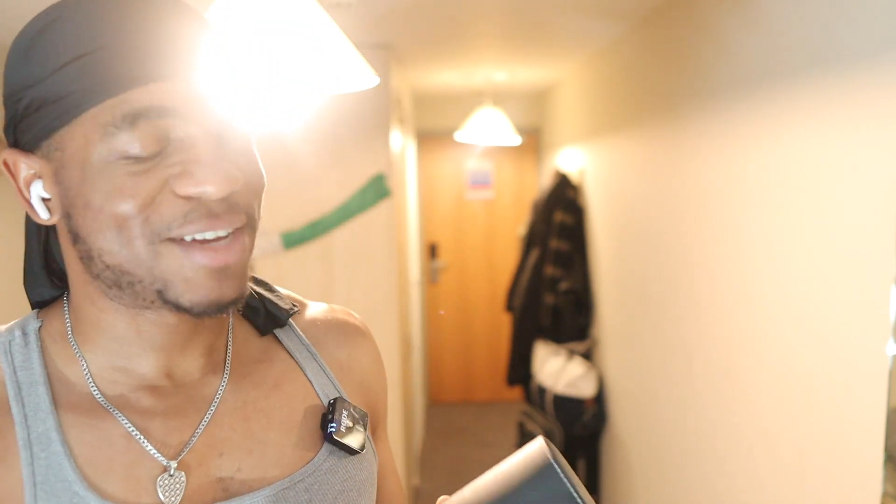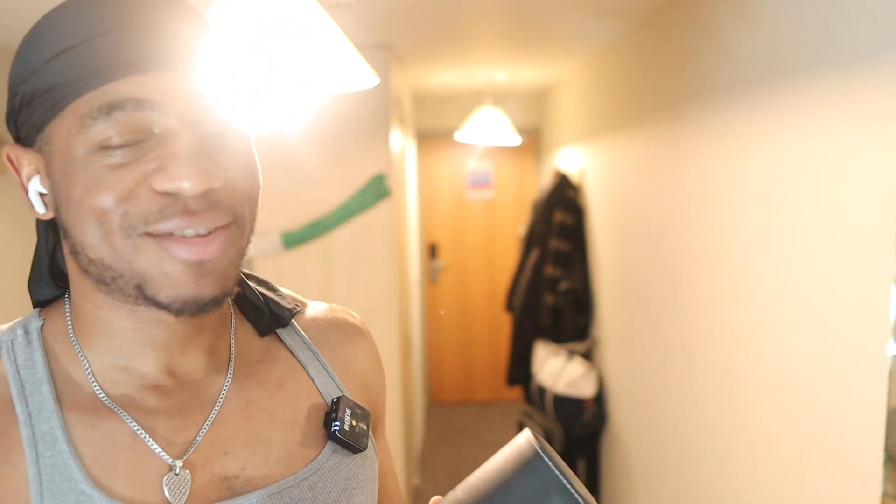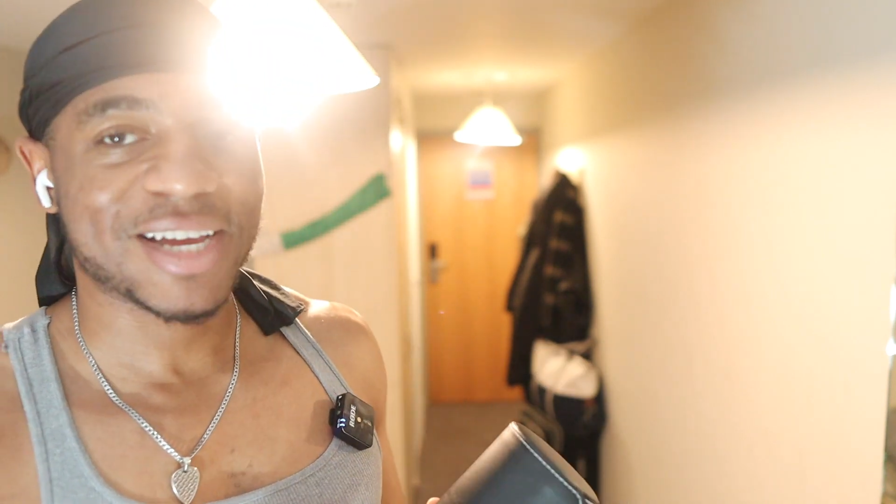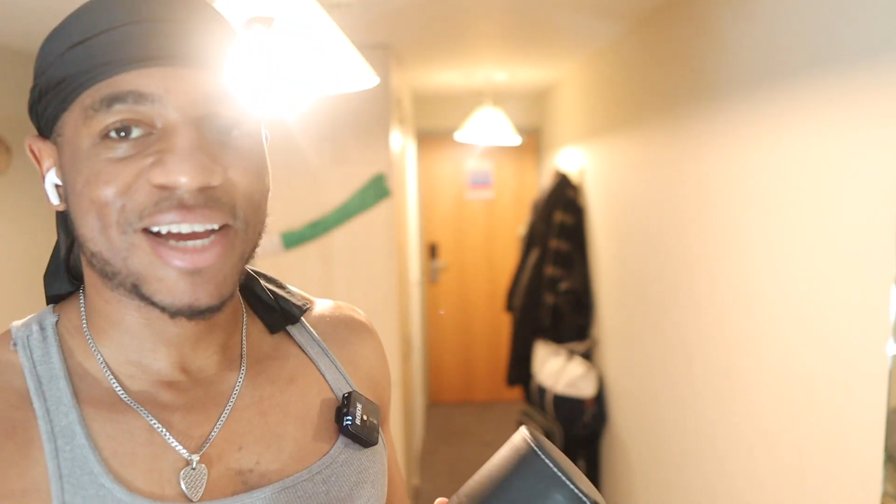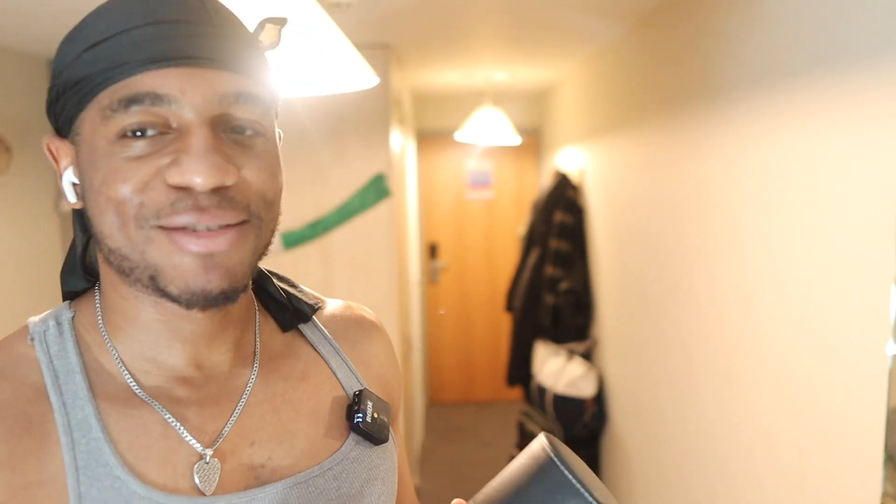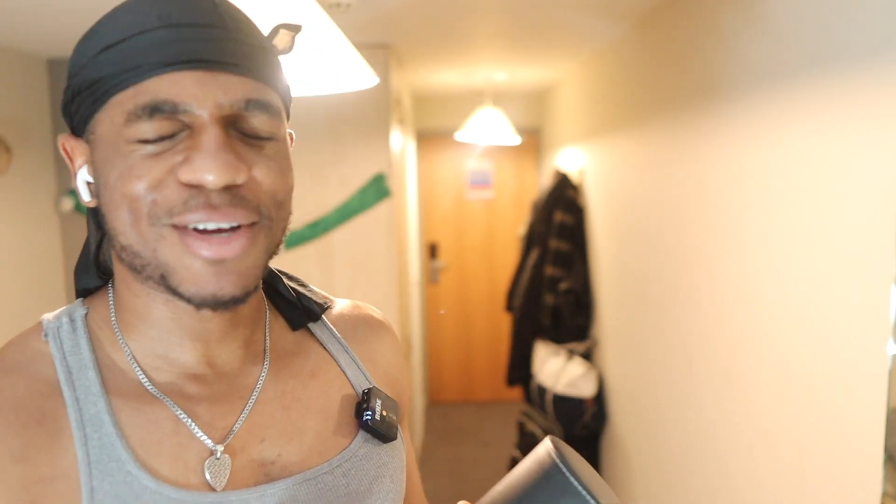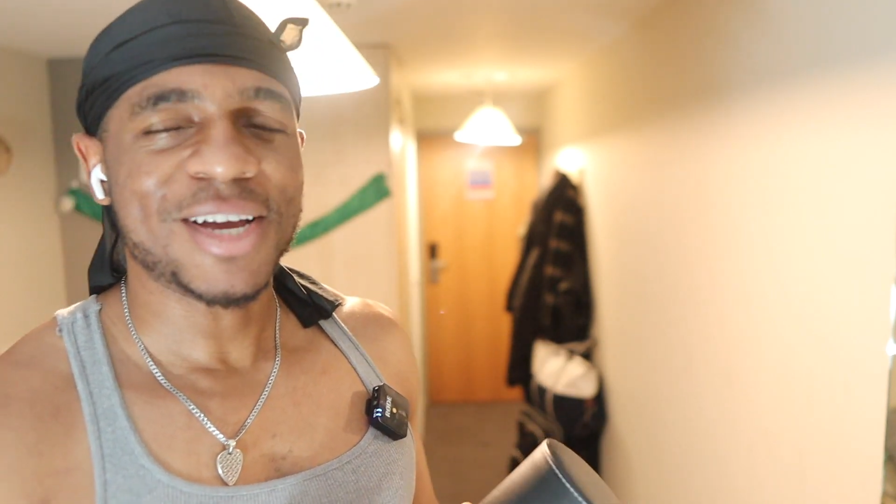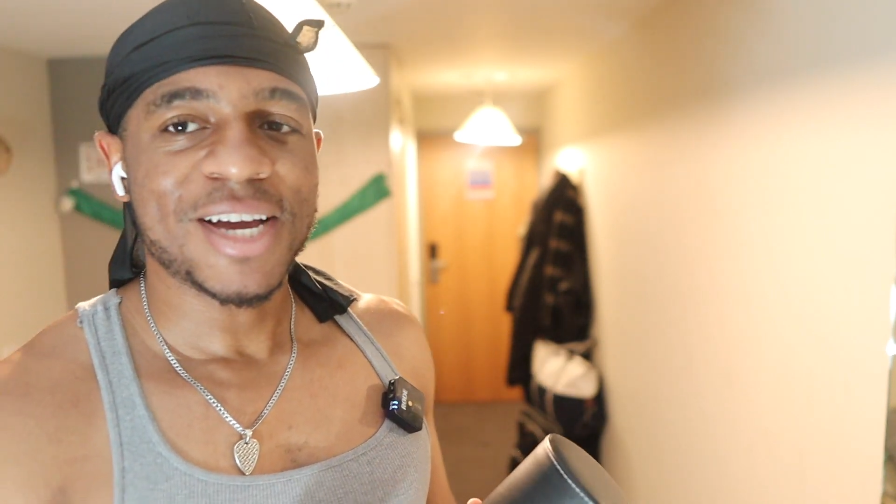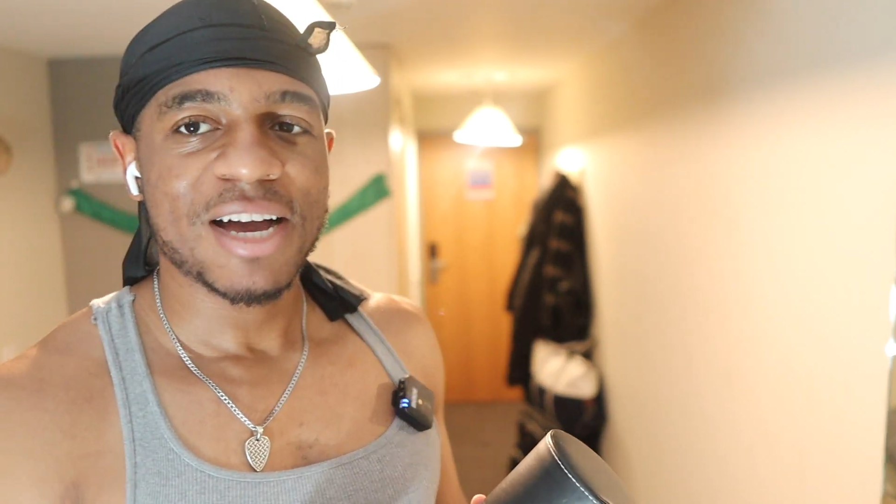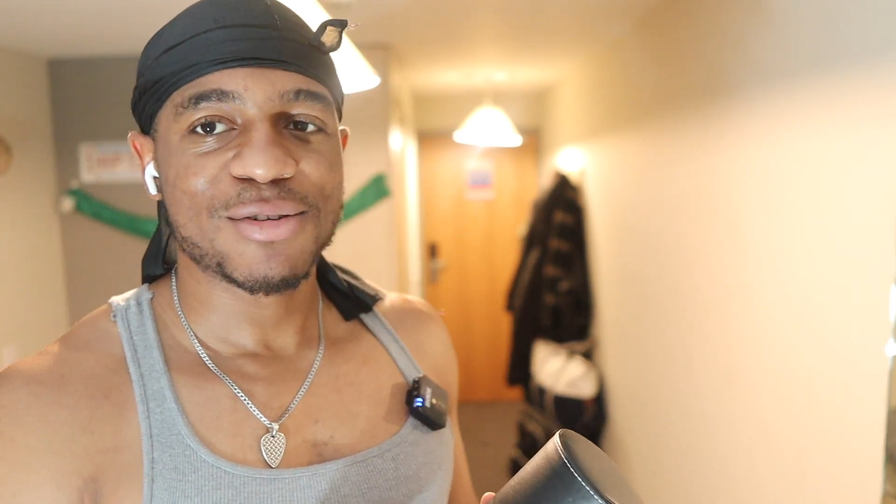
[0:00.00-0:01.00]
I feel like I have a
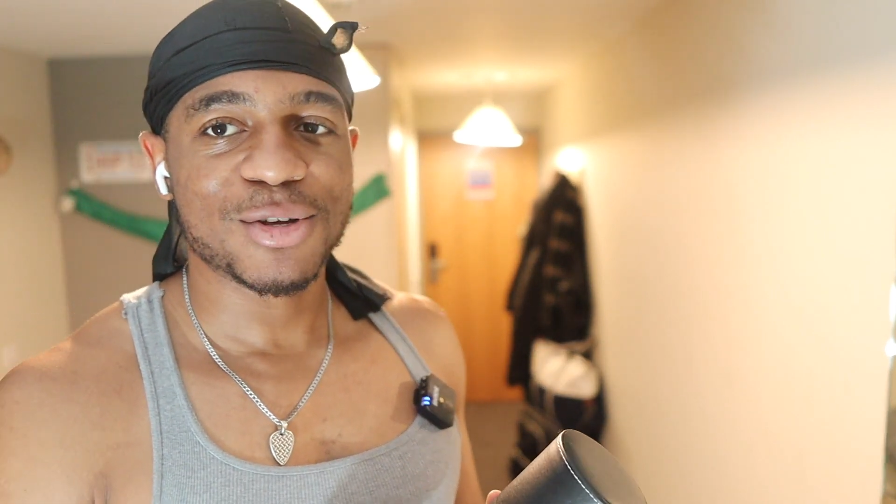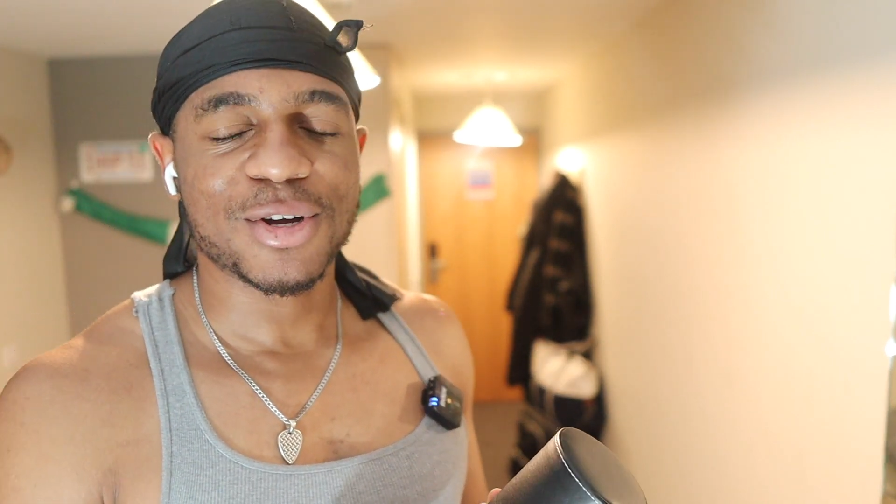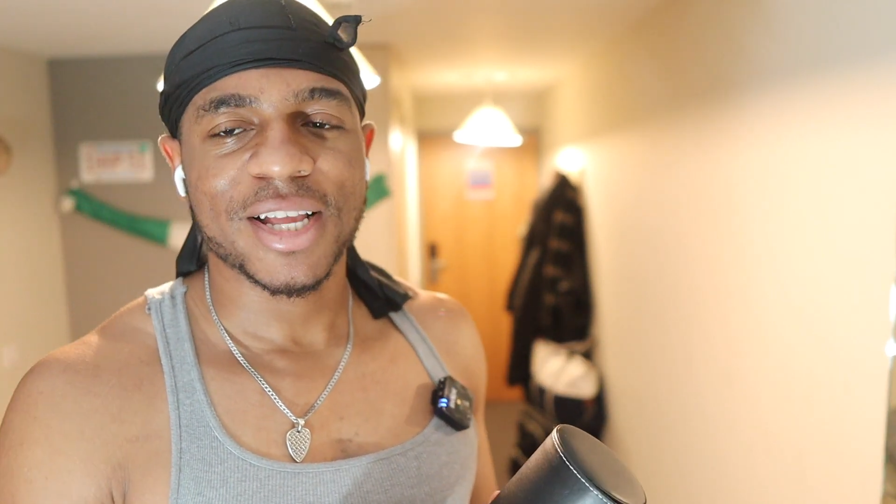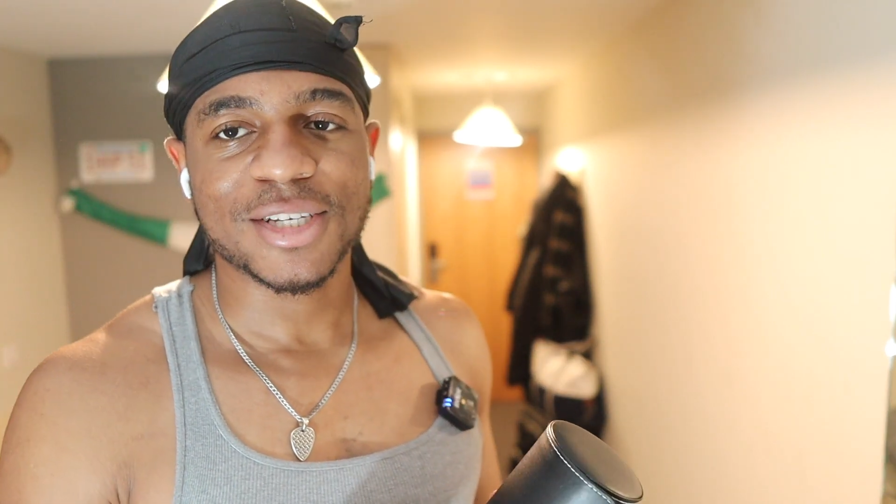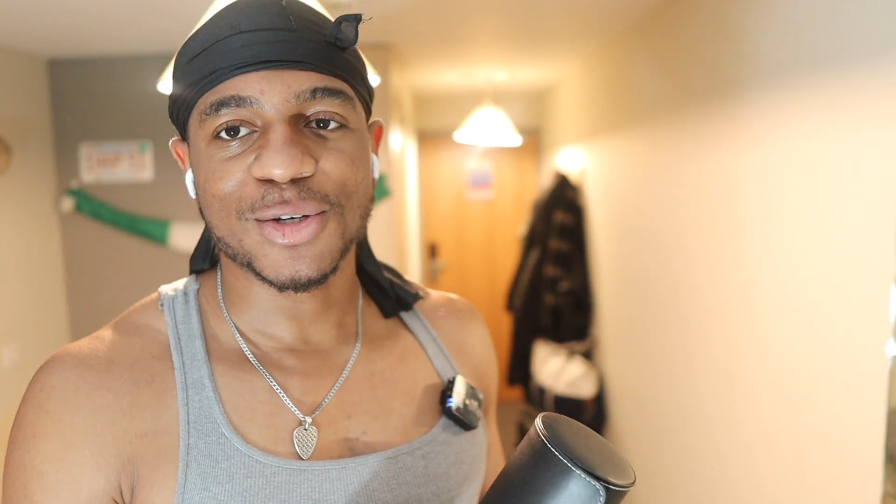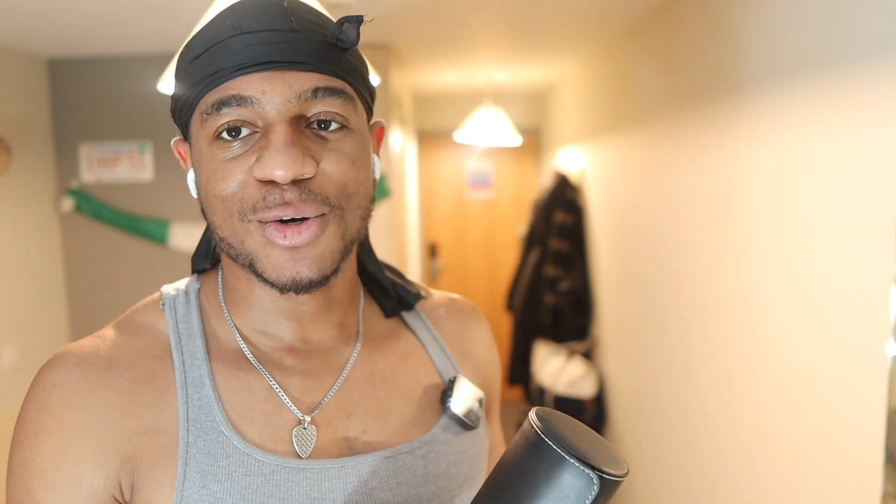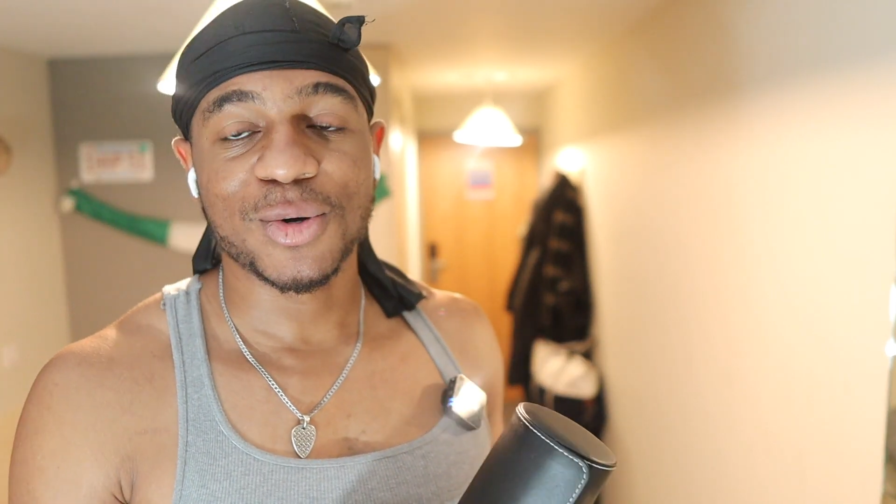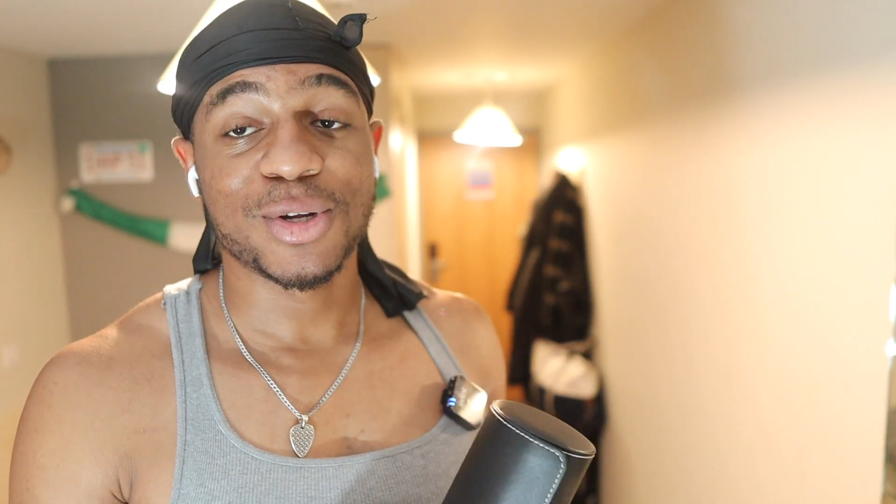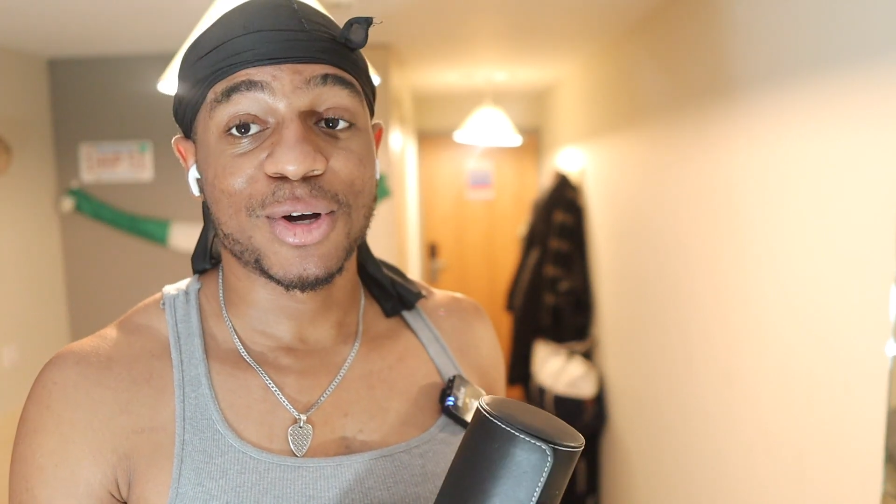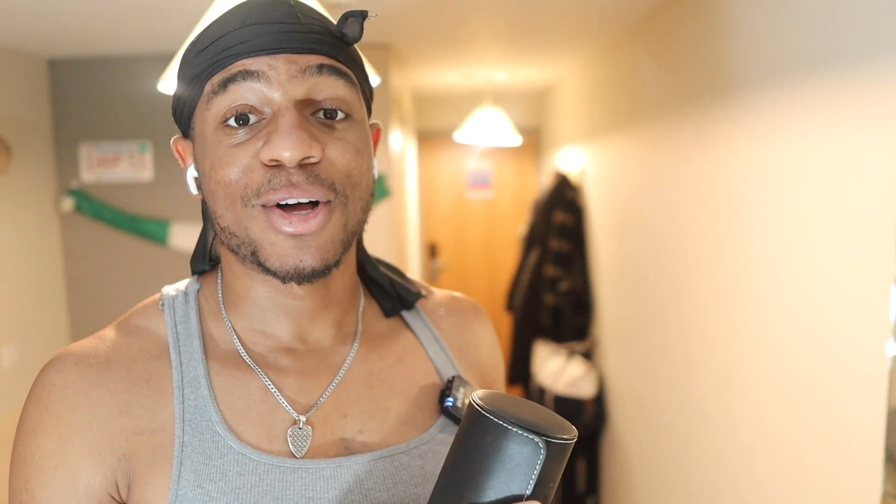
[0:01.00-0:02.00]
have a good collection
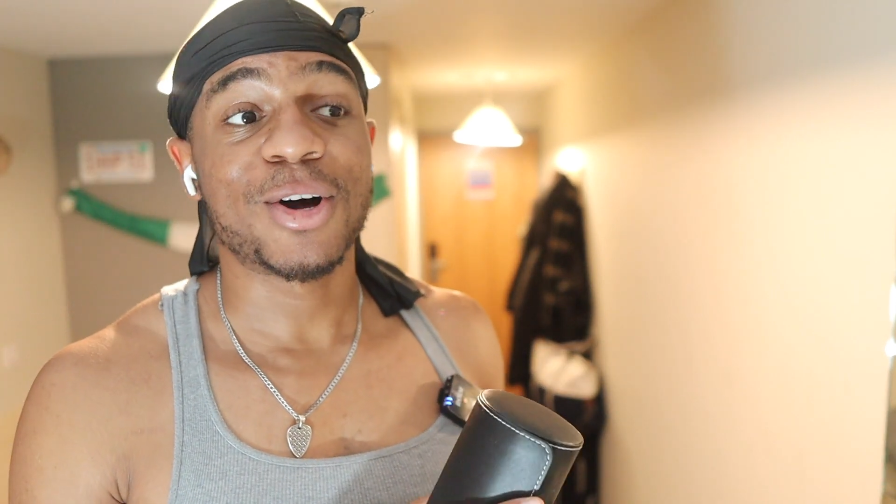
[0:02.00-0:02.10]
going. On.